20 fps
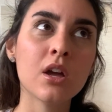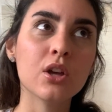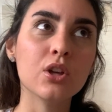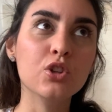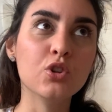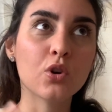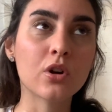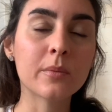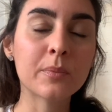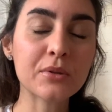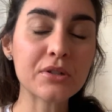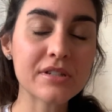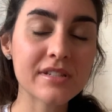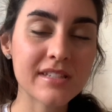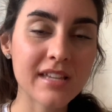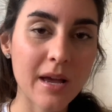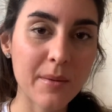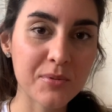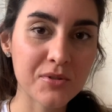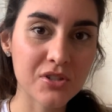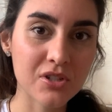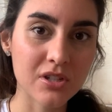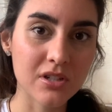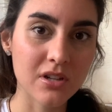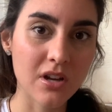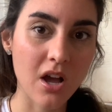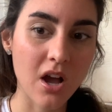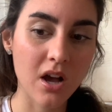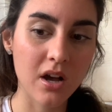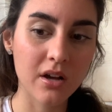your perception
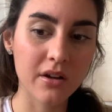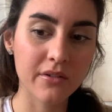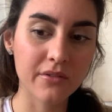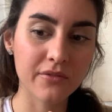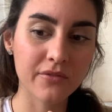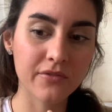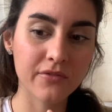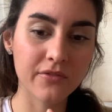of